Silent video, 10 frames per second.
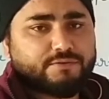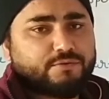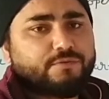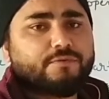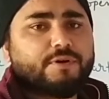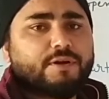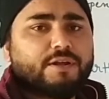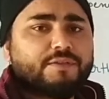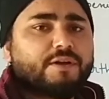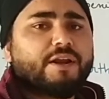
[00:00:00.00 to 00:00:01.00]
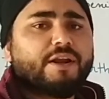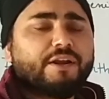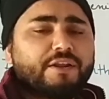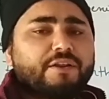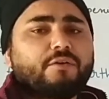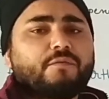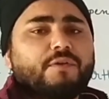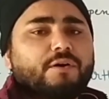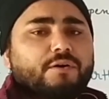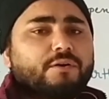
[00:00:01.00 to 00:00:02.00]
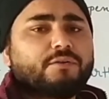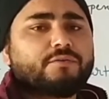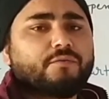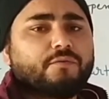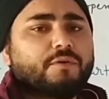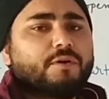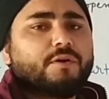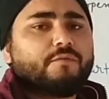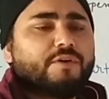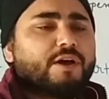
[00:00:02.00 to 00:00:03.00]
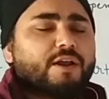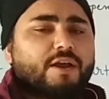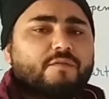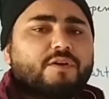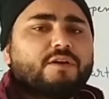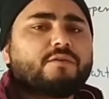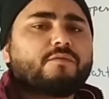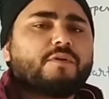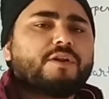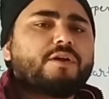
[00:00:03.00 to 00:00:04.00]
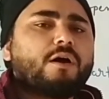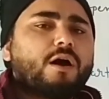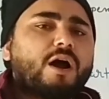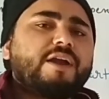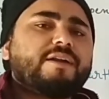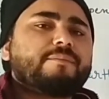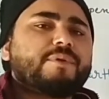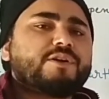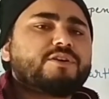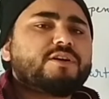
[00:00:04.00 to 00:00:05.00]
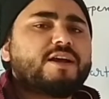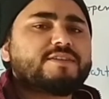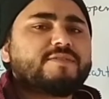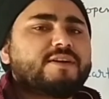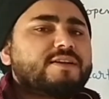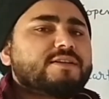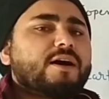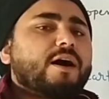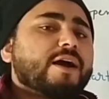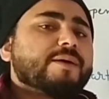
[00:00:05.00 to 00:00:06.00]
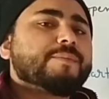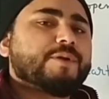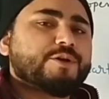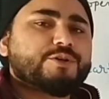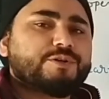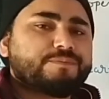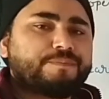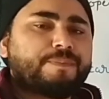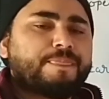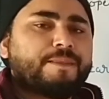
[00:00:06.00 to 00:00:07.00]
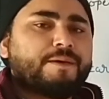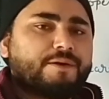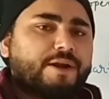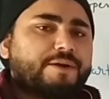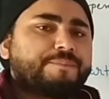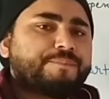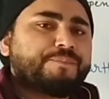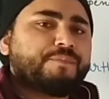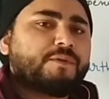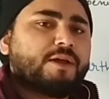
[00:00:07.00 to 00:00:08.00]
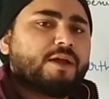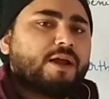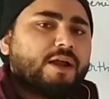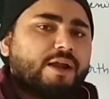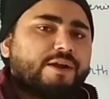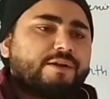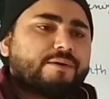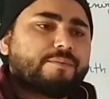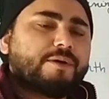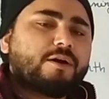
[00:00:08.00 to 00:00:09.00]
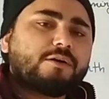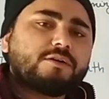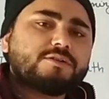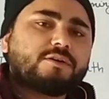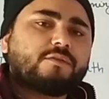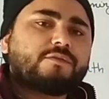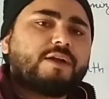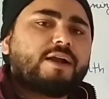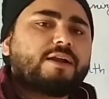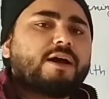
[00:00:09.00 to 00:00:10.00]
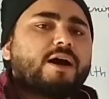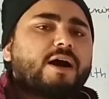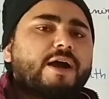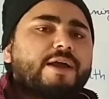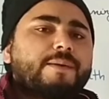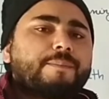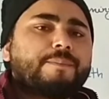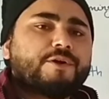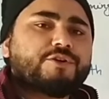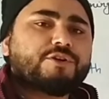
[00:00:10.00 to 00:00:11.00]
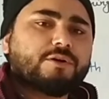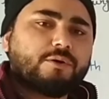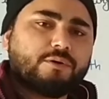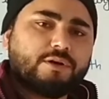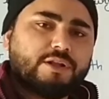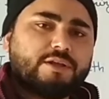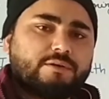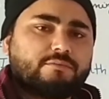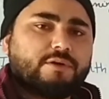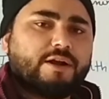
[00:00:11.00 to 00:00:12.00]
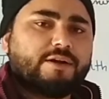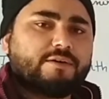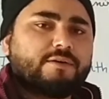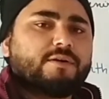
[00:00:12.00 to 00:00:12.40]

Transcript: So in the interior of the earth, we are having very high temperature as well as high pressure, right? And because of that high pressure only, right,